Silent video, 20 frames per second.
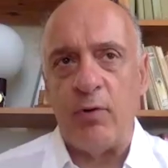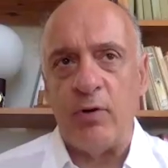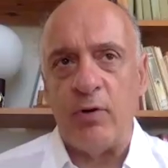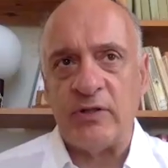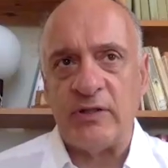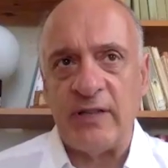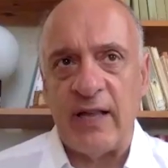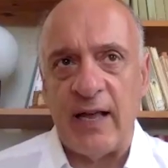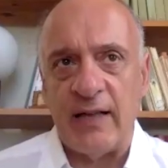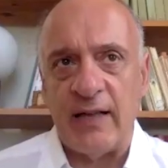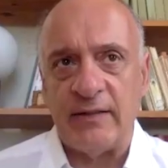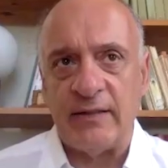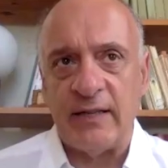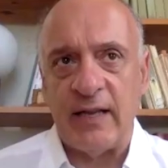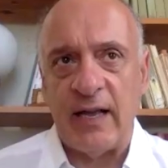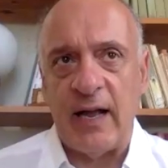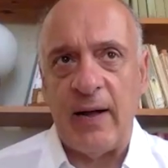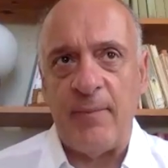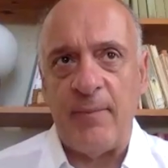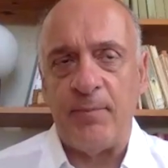was that
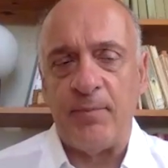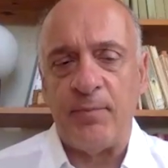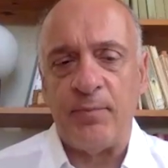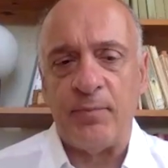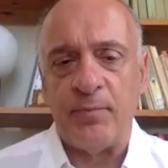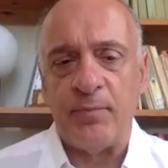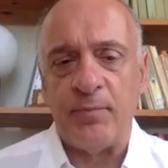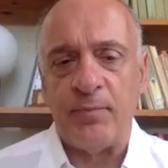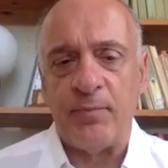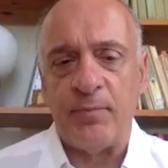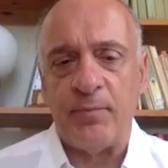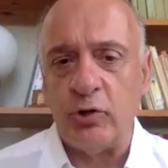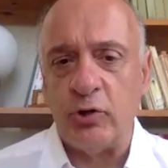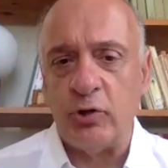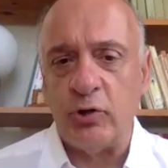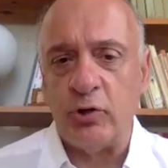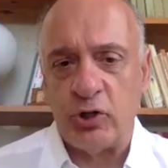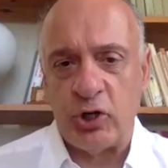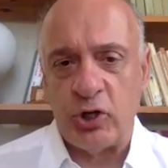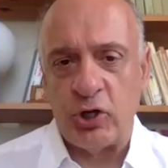
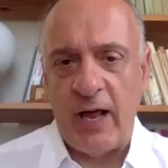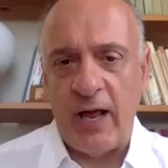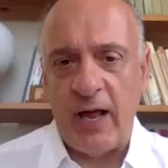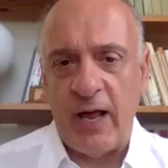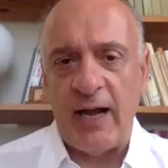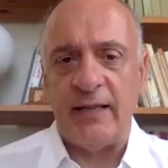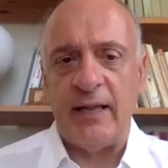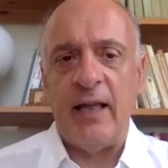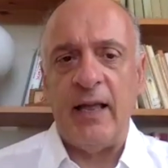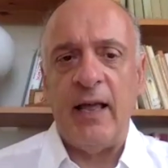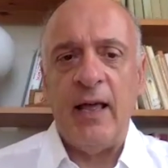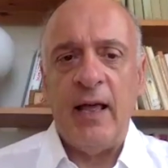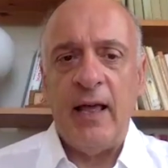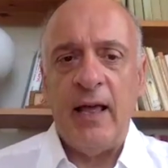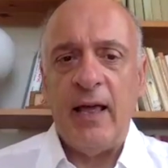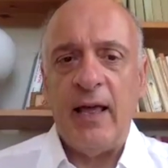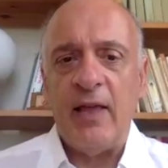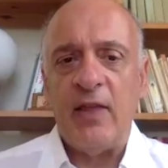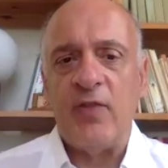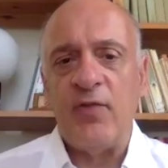conditionality
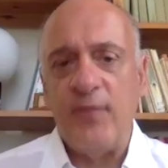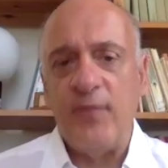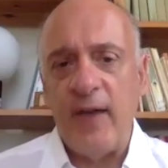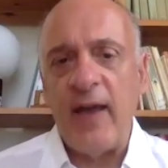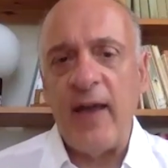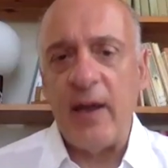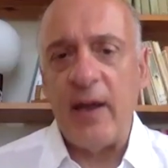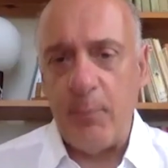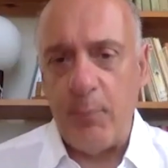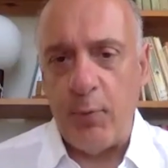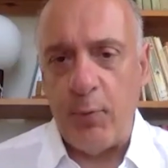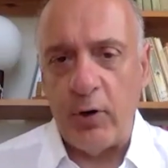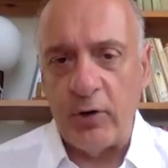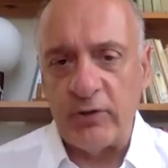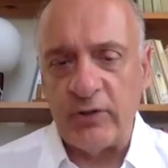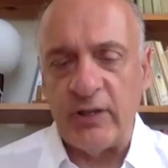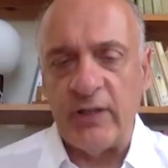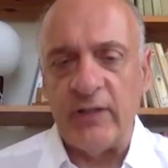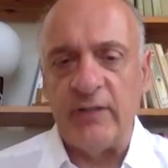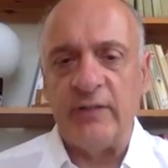is very
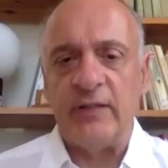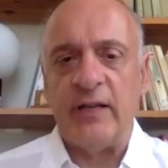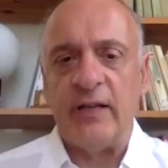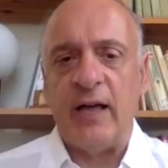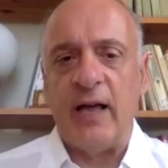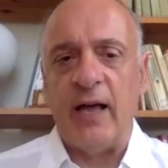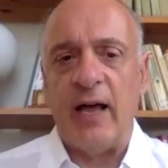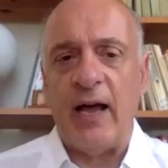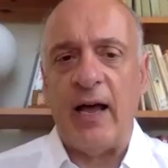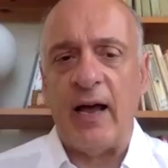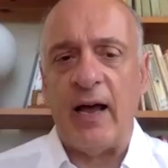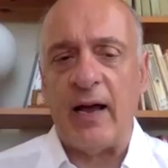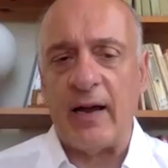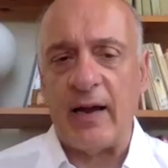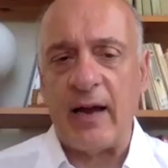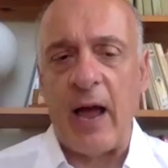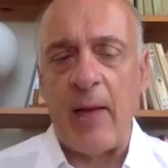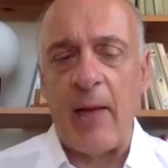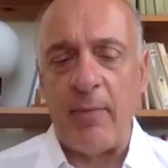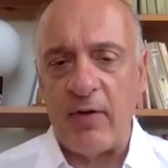important,
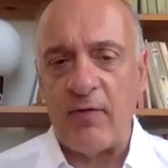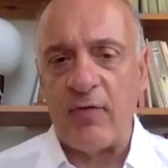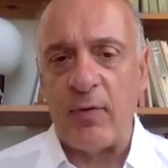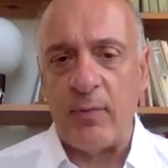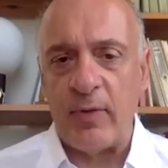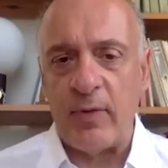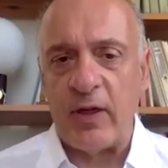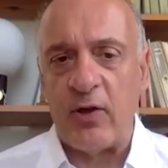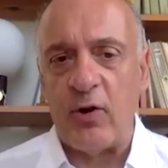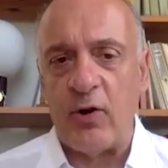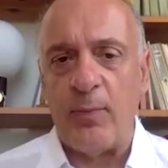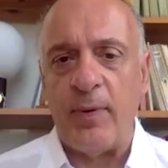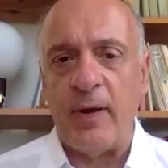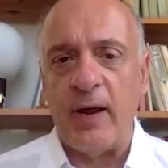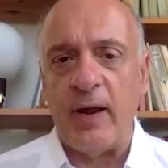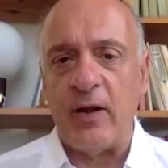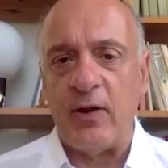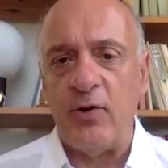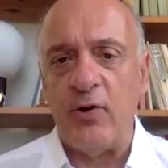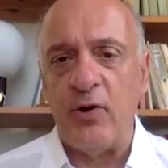coming from the
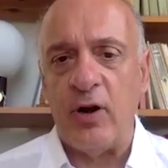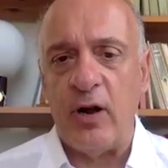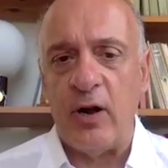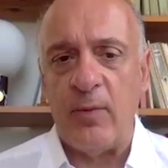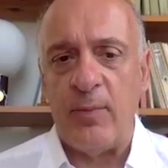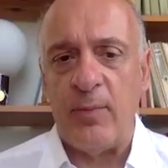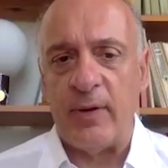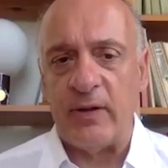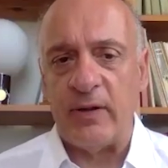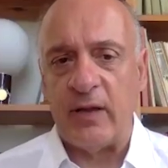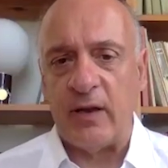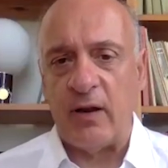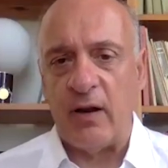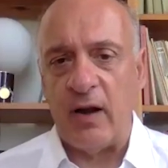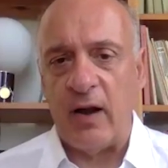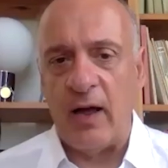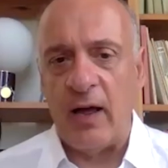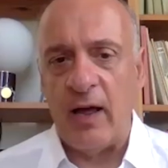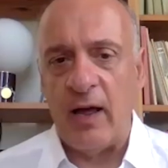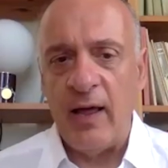European Union in
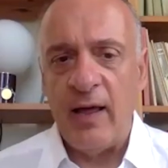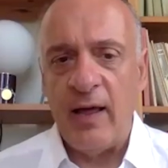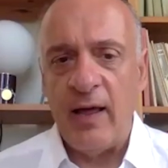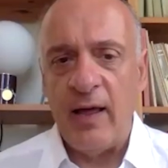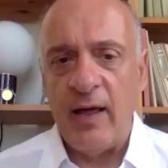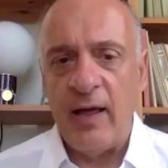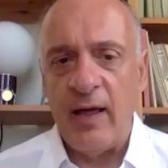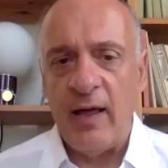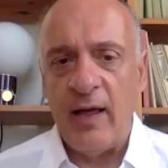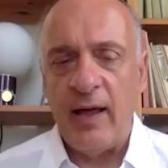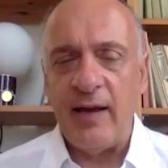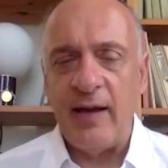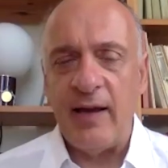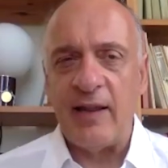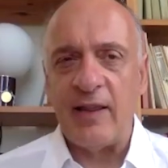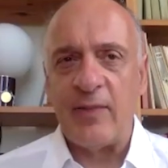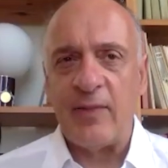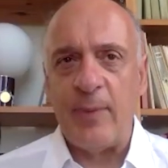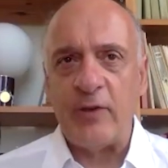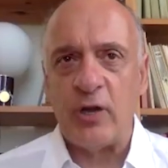particular, and
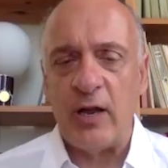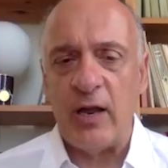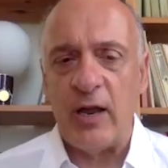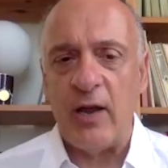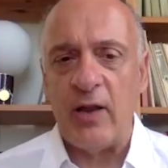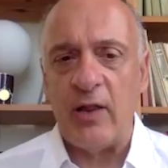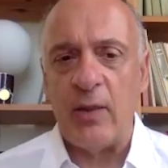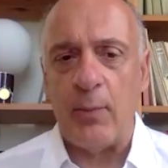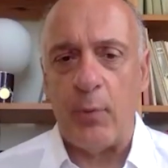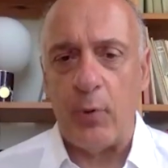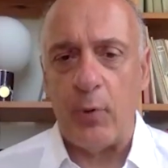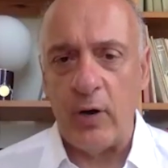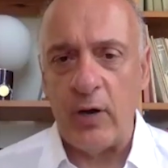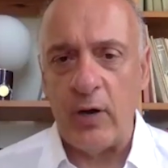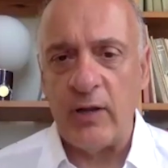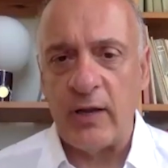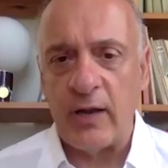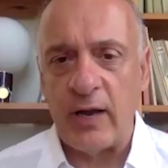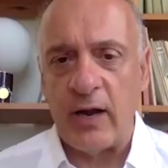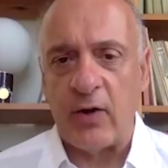especially in the
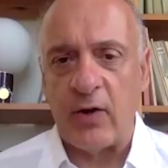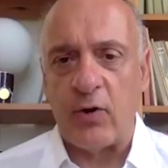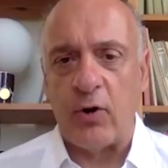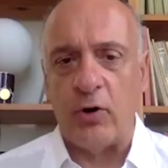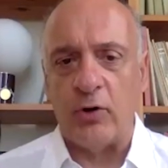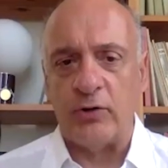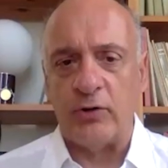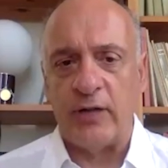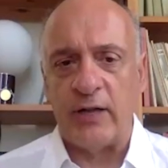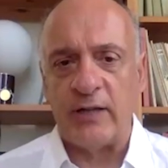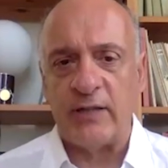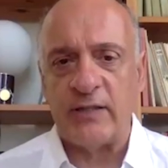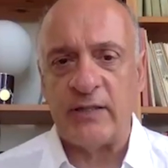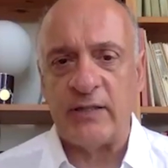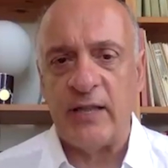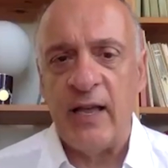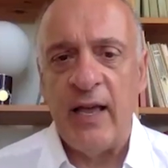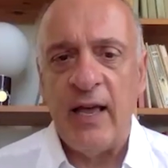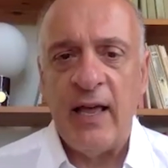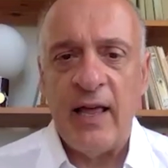political
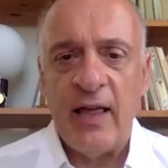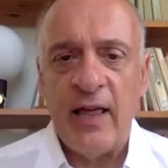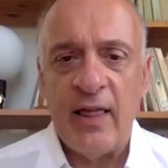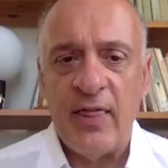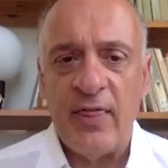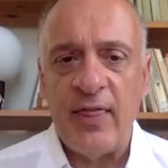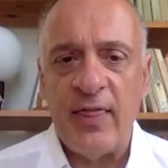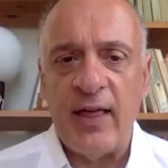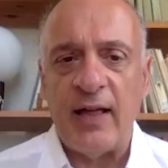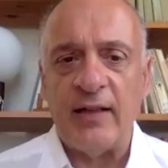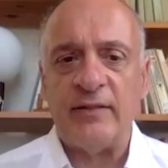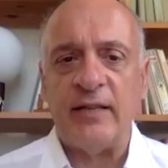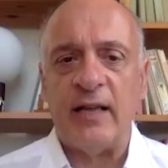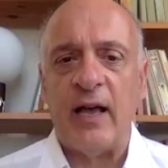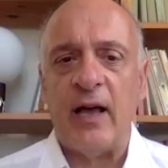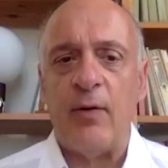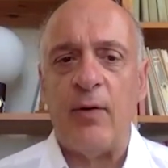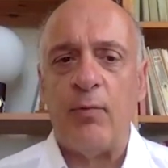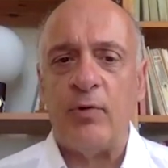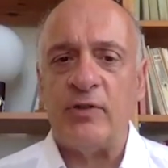context, that
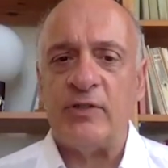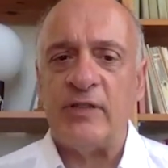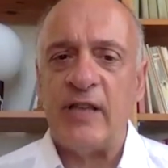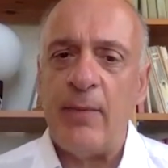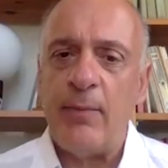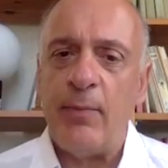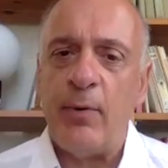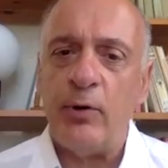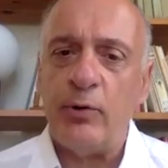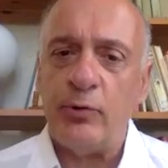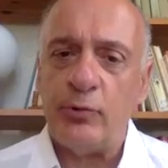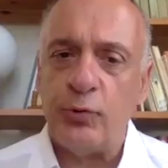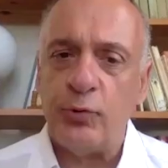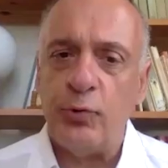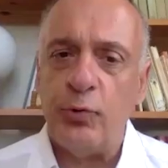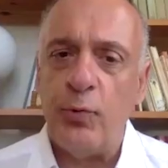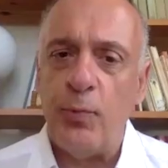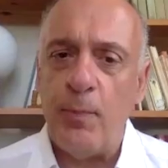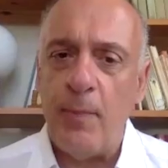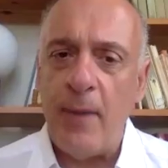was able
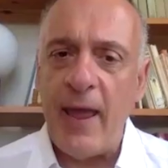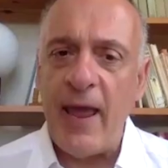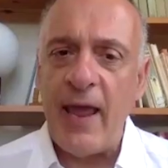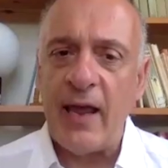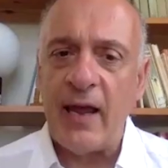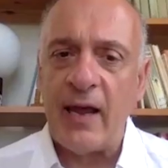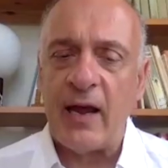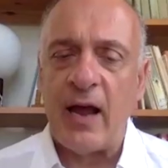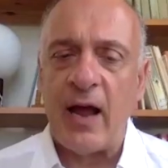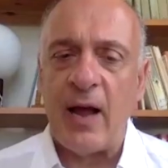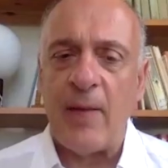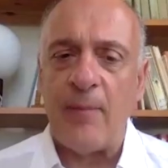to make